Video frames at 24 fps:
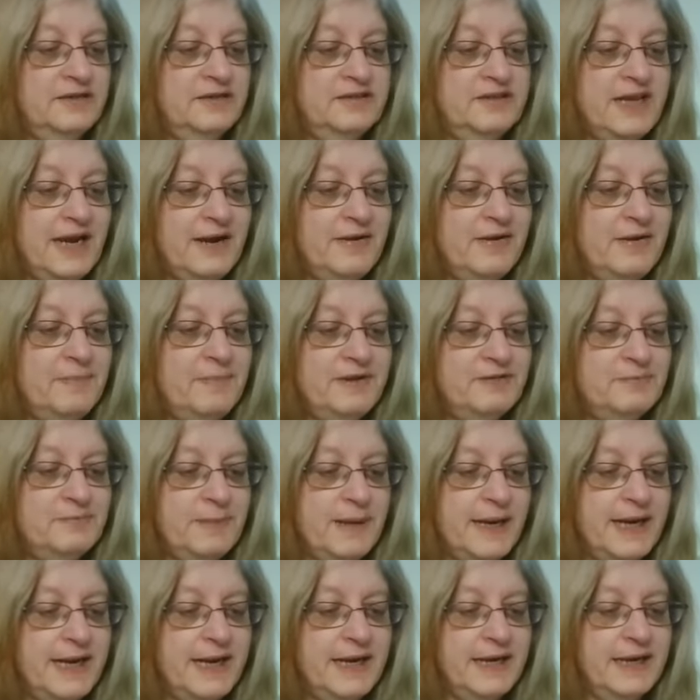Serapis
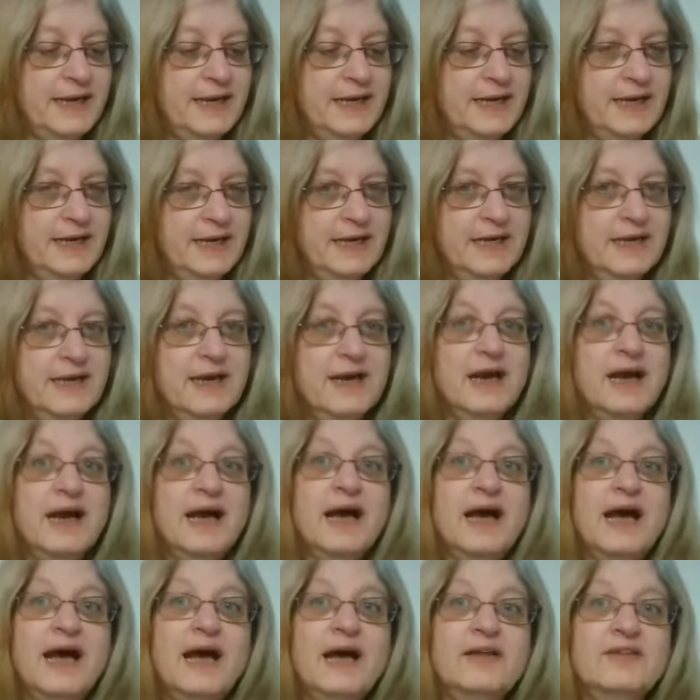Bey,
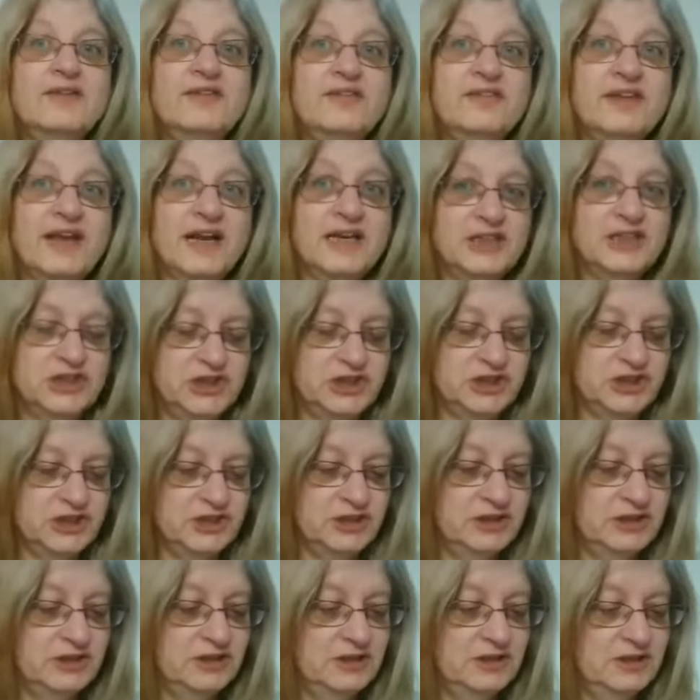
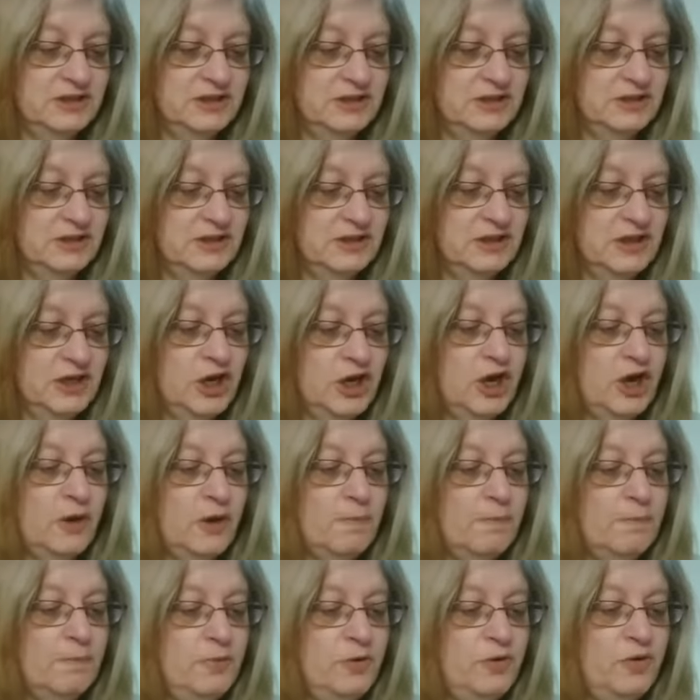ascension.
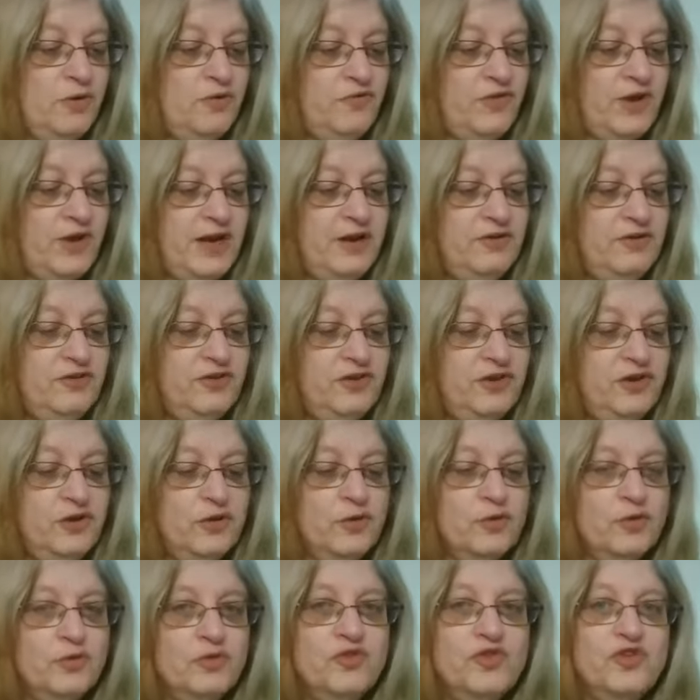Move into
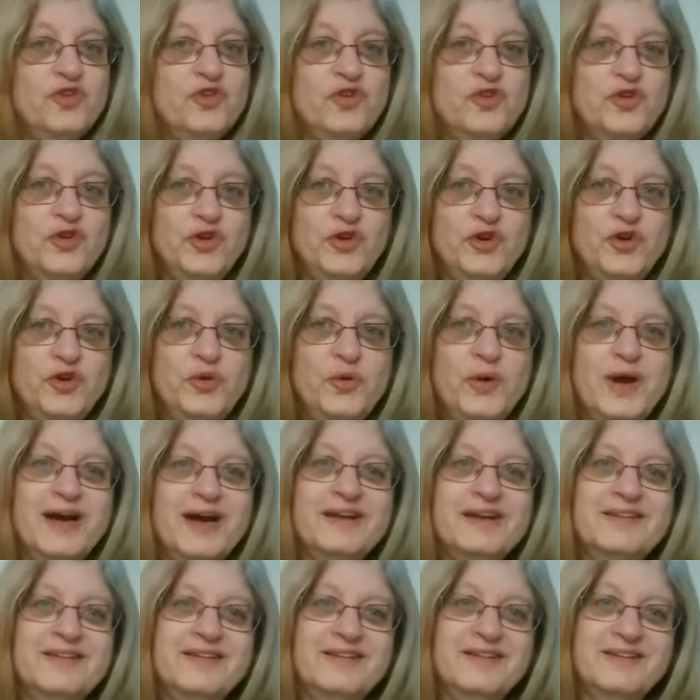your true
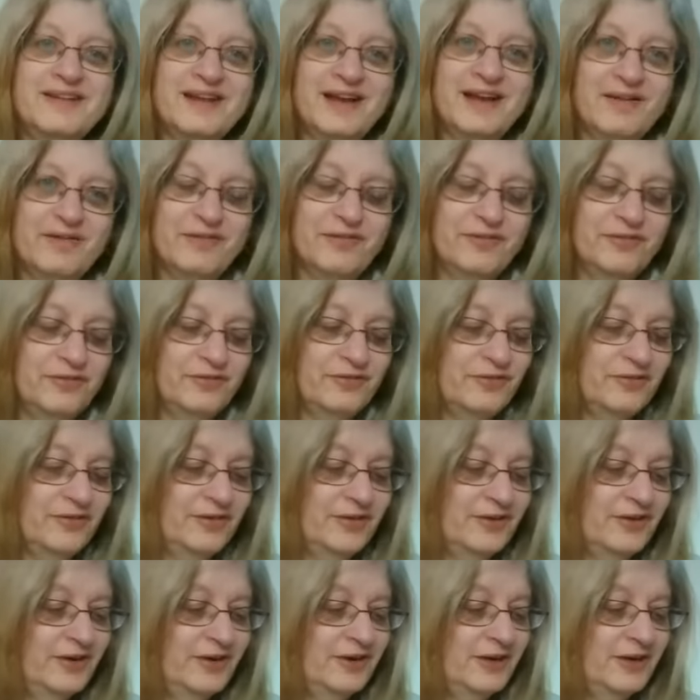self.
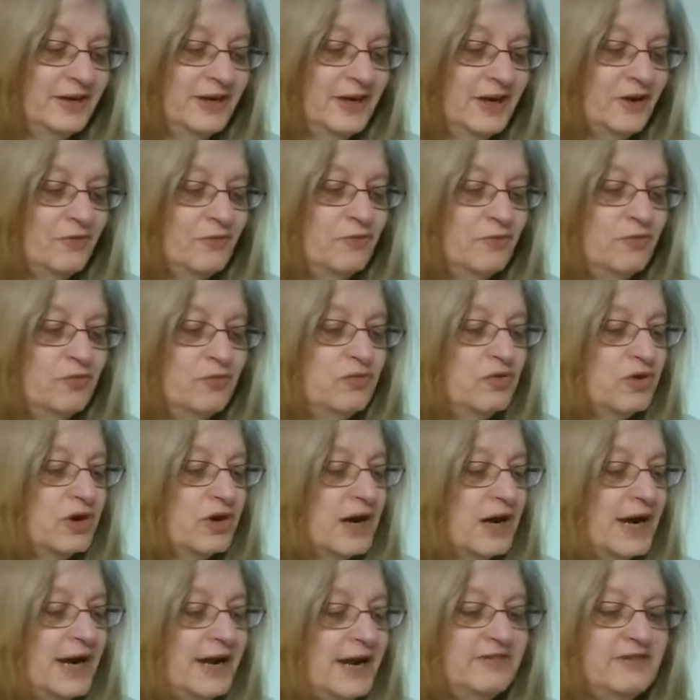
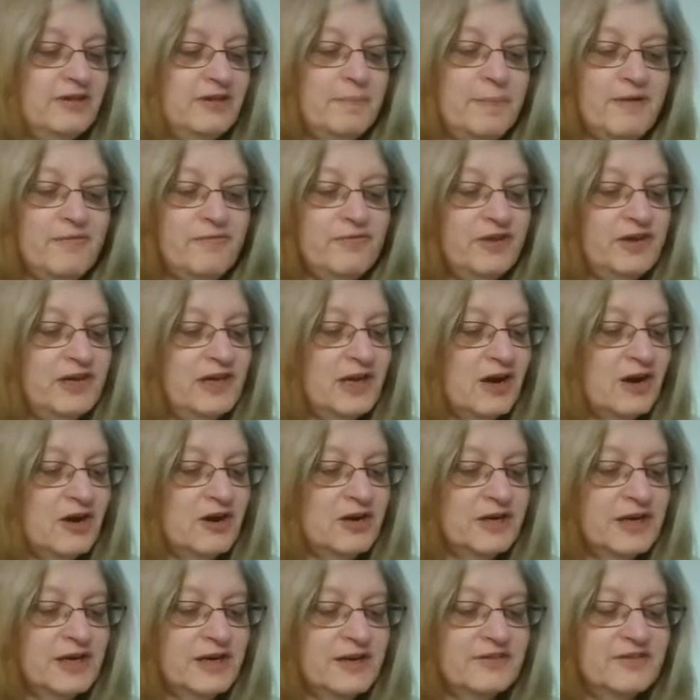Rise above the
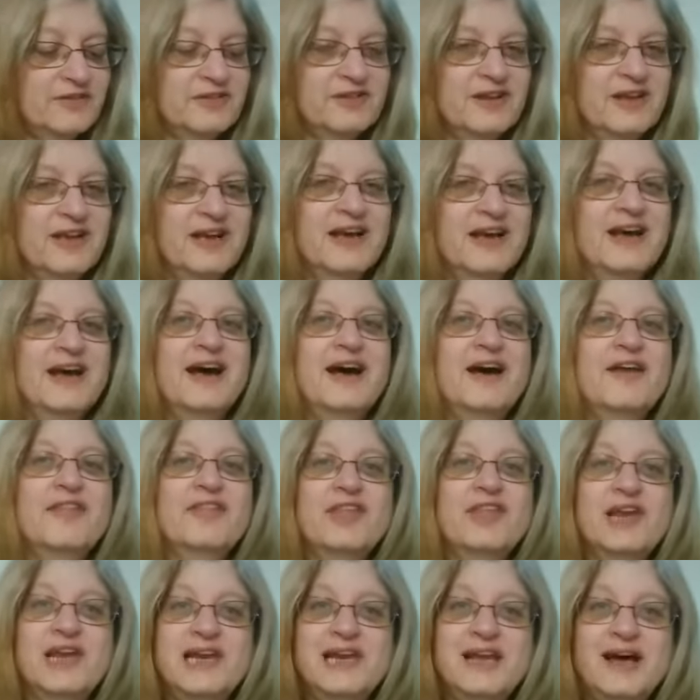darkness.
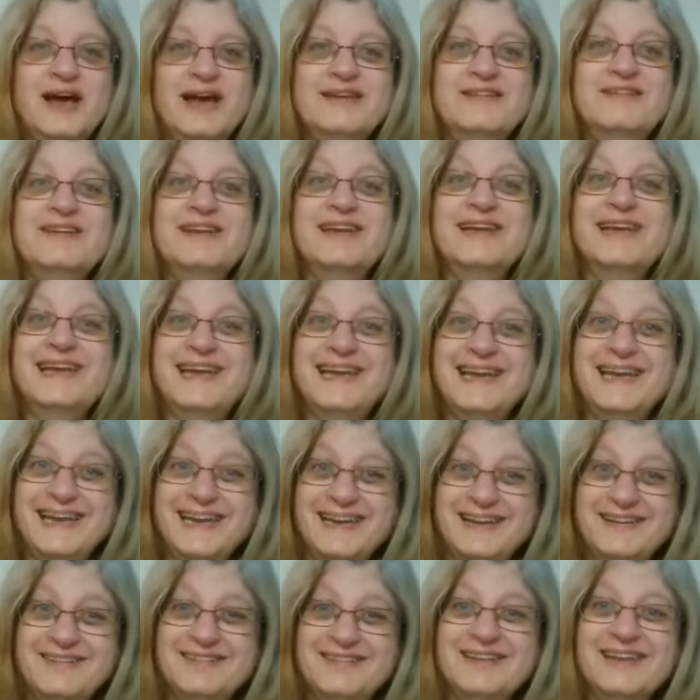The light
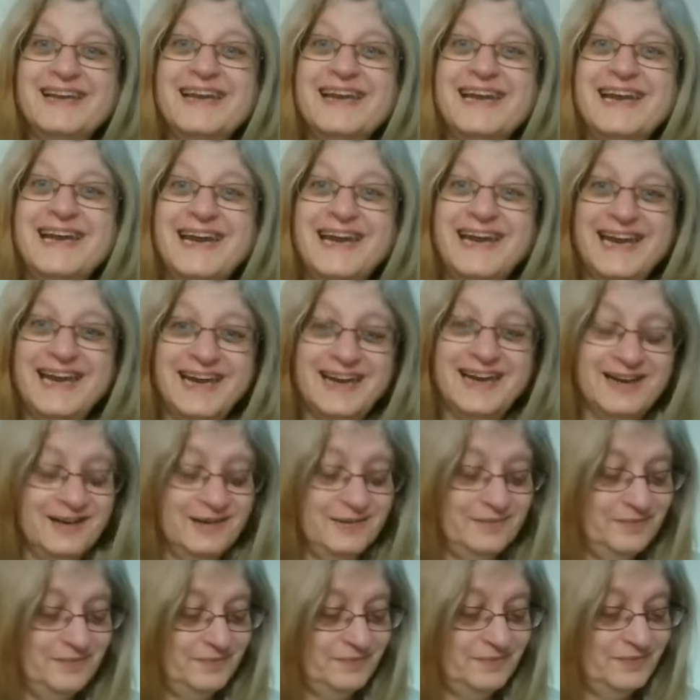is
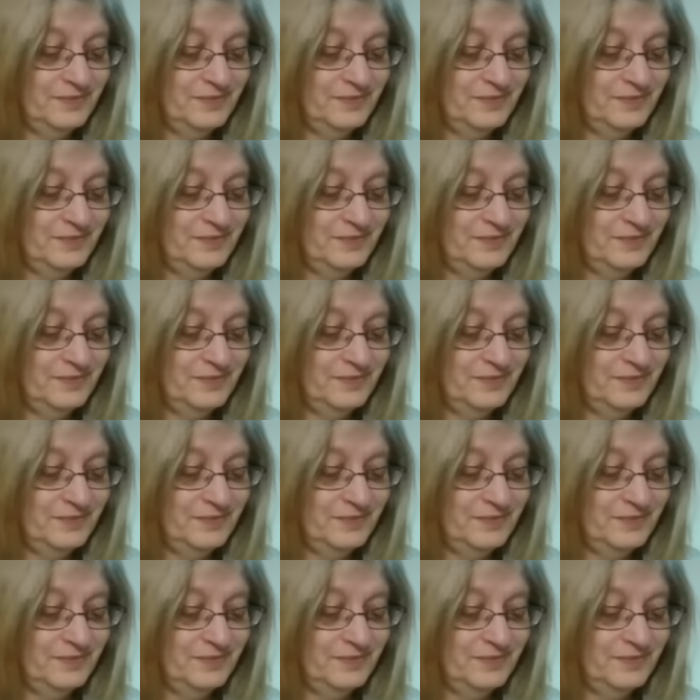here.